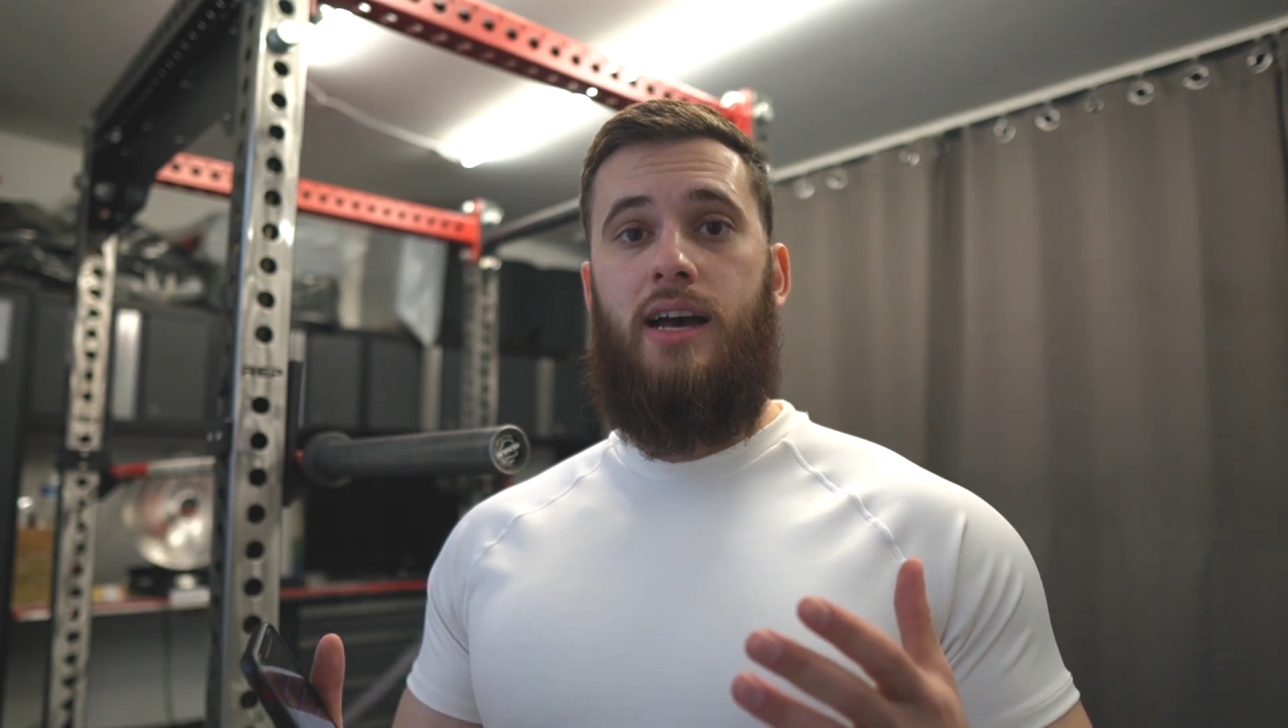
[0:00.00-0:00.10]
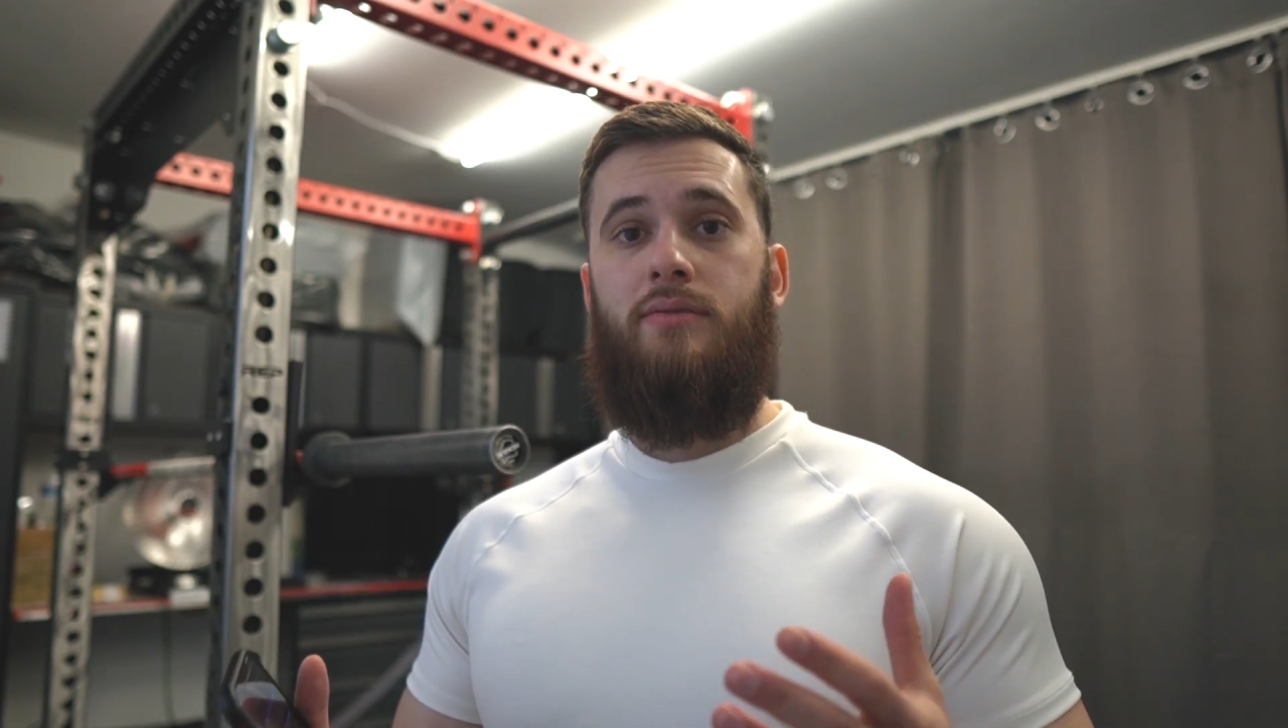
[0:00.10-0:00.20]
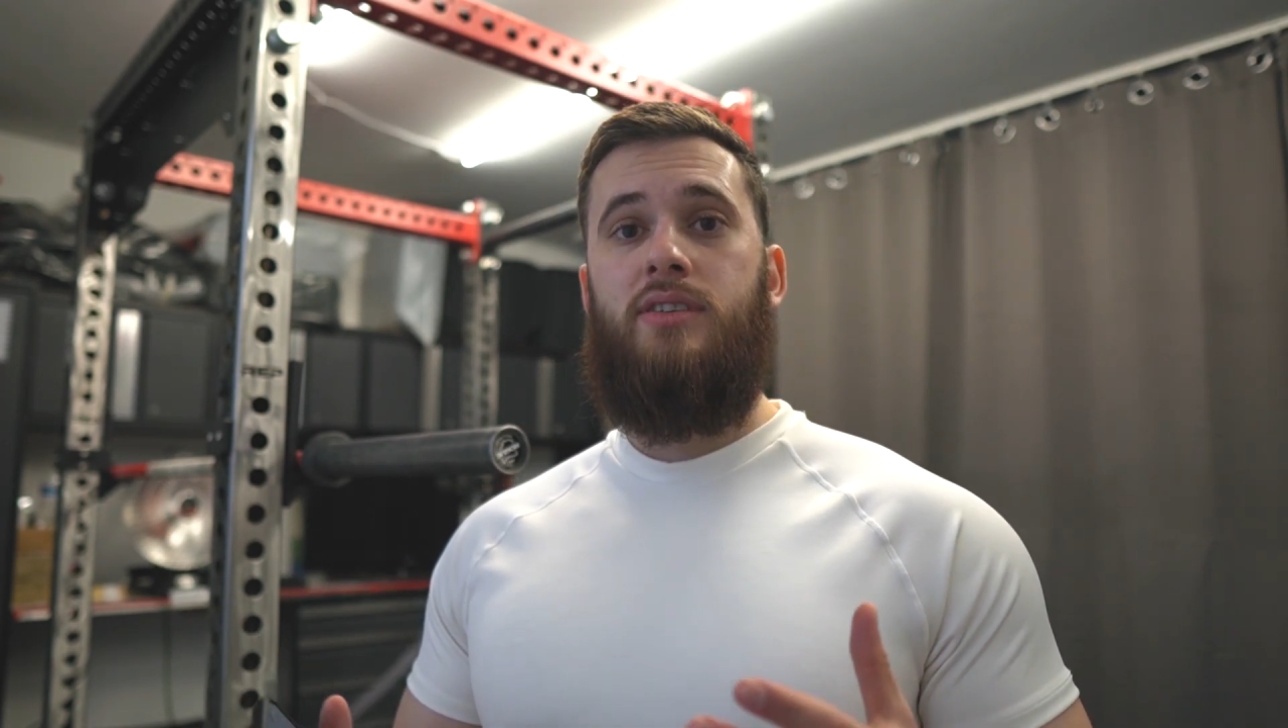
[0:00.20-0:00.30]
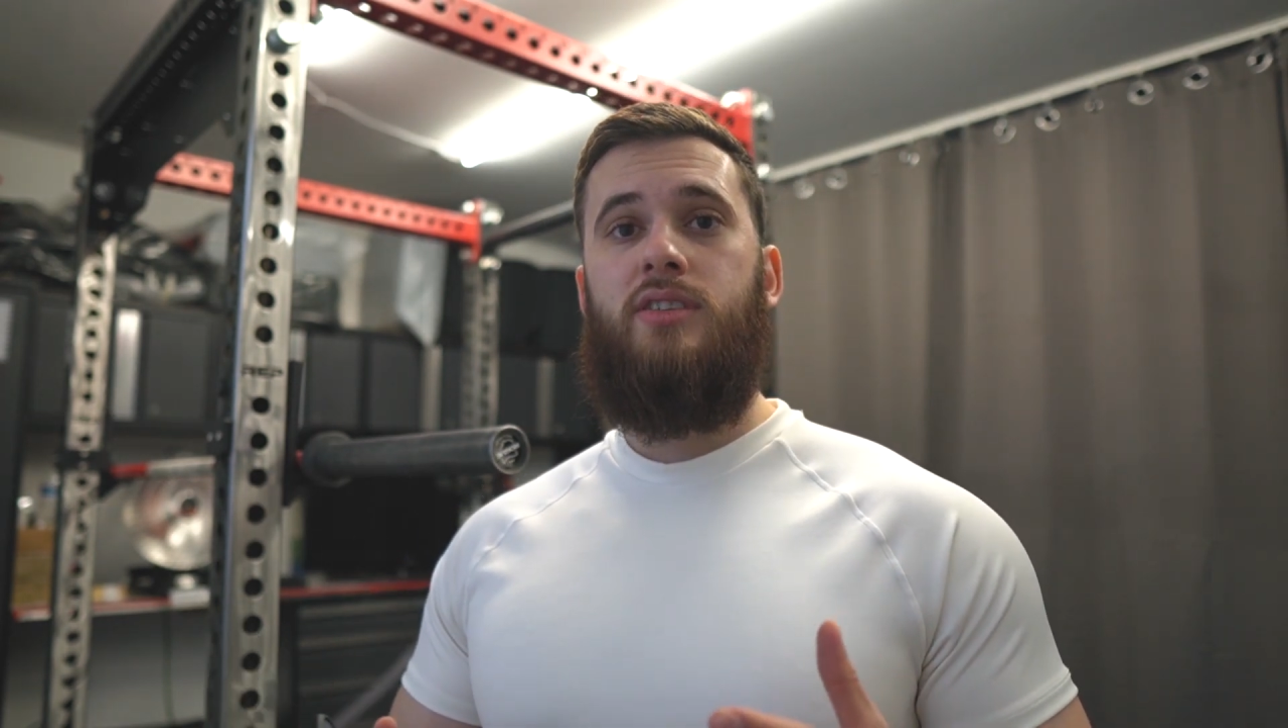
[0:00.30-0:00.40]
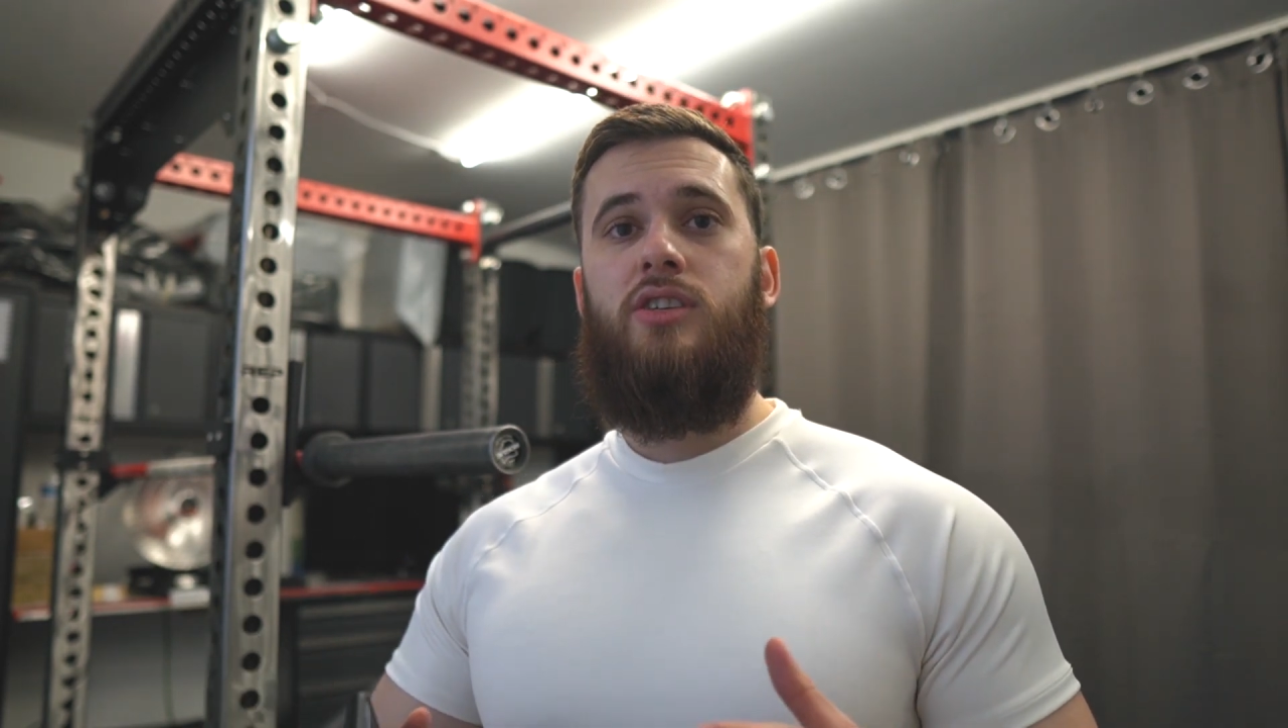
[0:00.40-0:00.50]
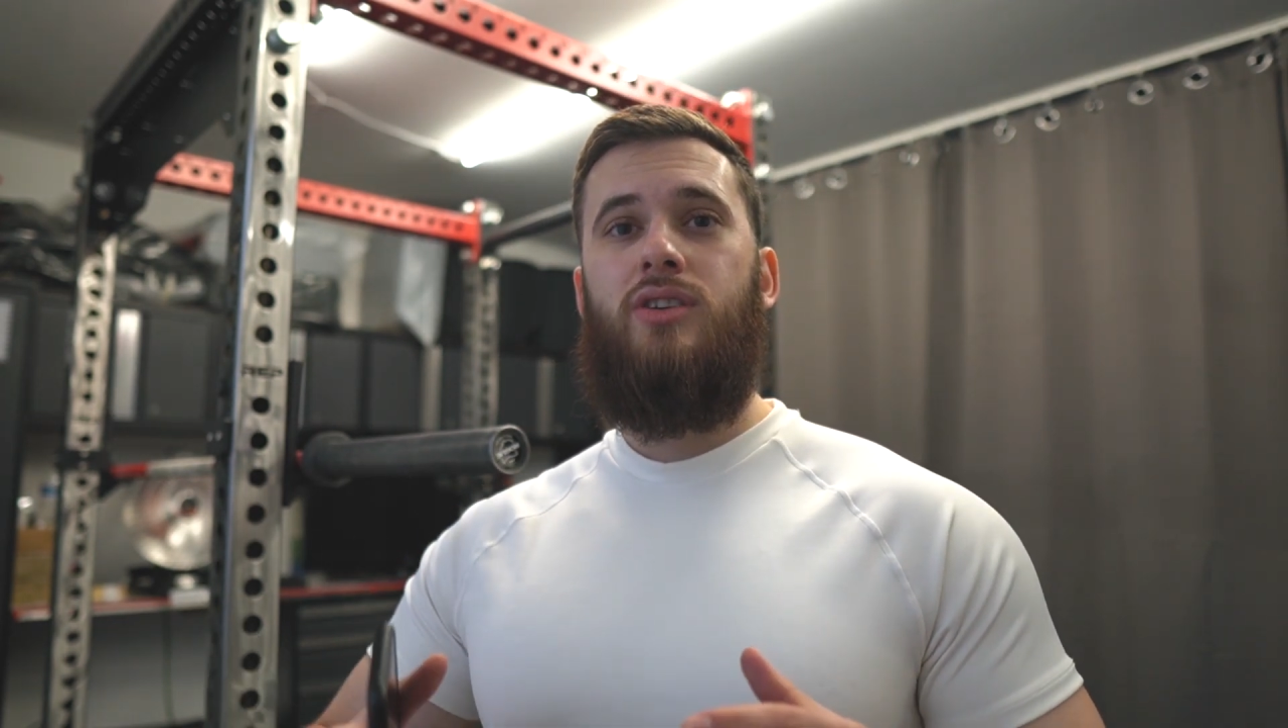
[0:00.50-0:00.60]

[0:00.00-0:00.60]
obviously.